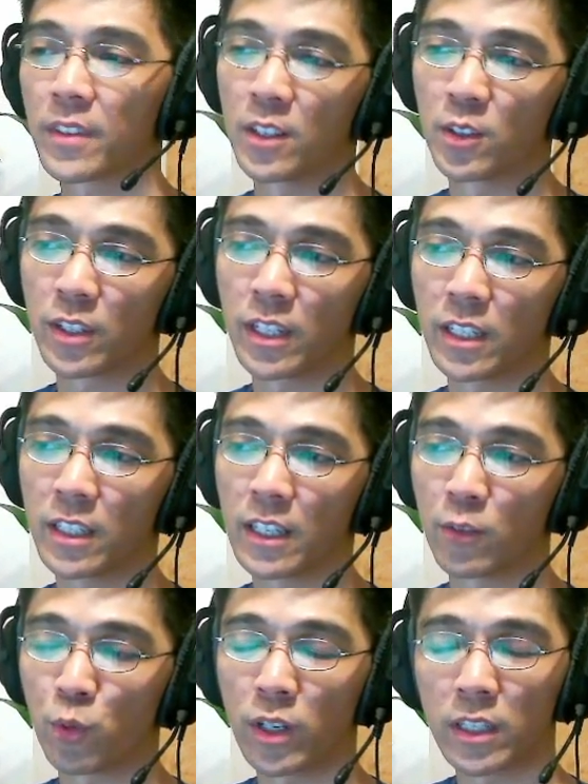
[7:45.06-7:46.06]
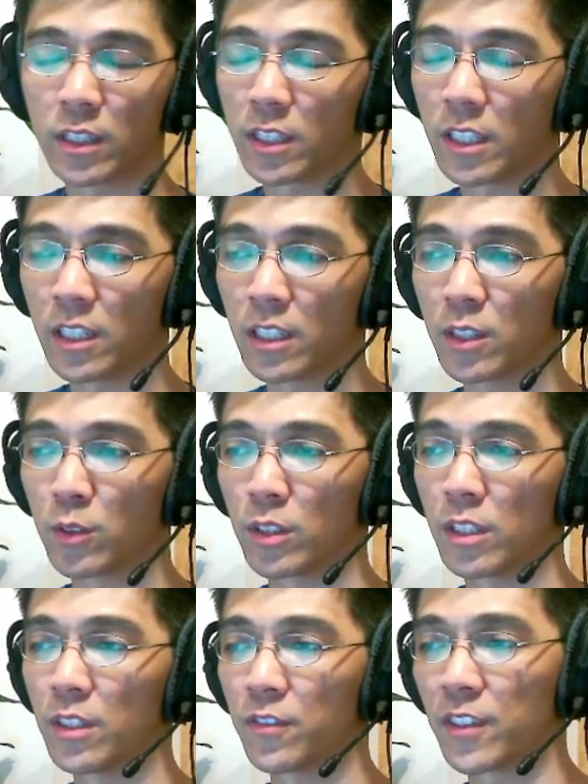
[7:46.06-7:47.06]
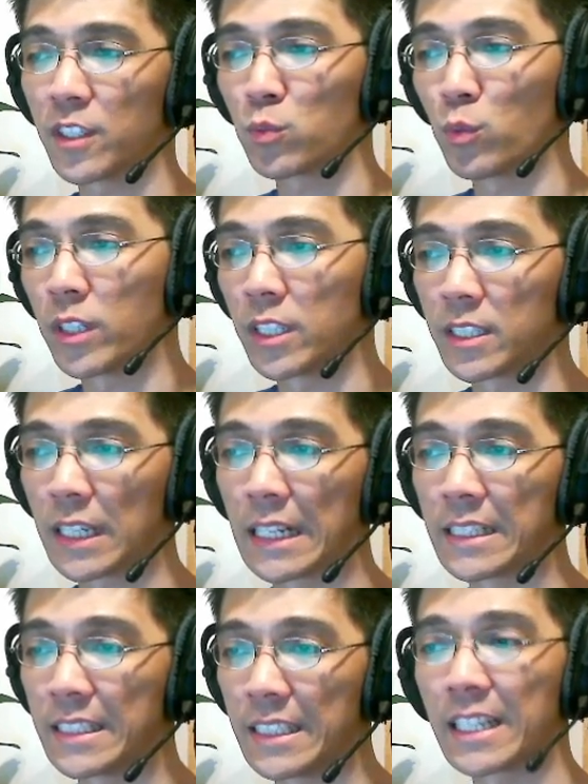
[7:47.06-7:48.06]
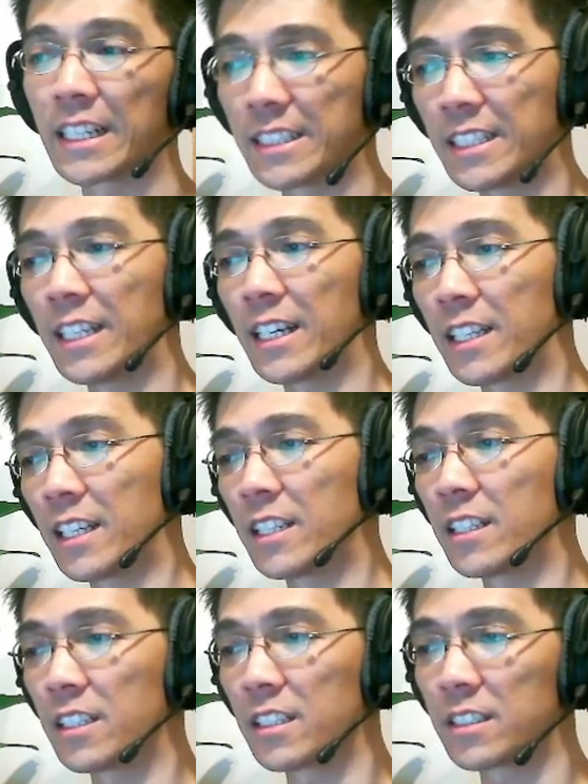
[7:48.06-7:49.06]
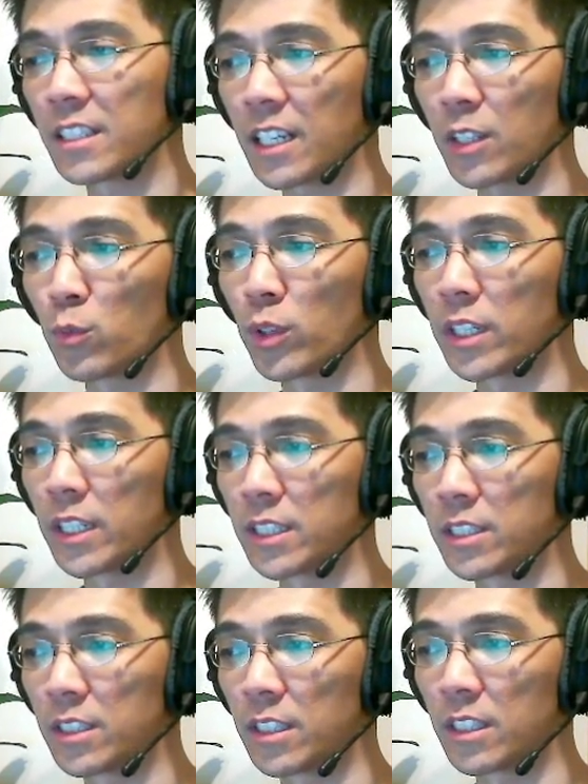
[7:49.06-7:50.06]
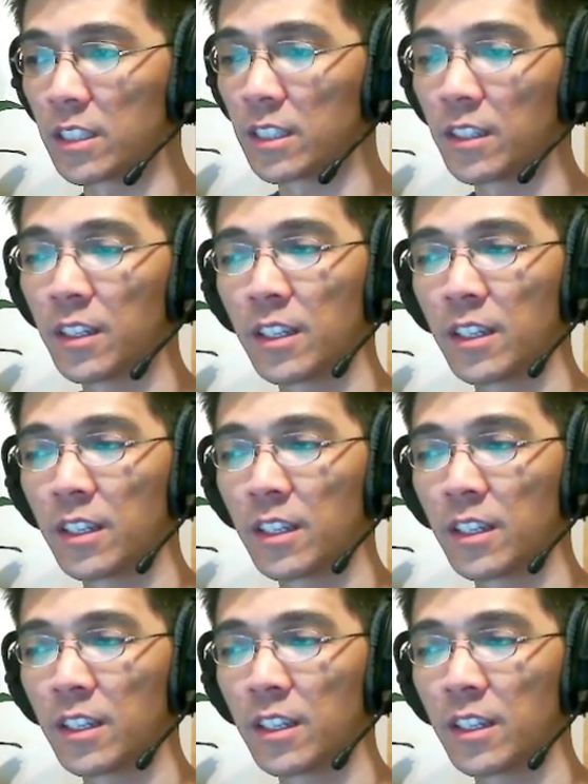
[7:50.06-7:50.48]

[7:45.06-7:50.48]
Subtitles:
Okay, the first one is a Garcia, then the second one is all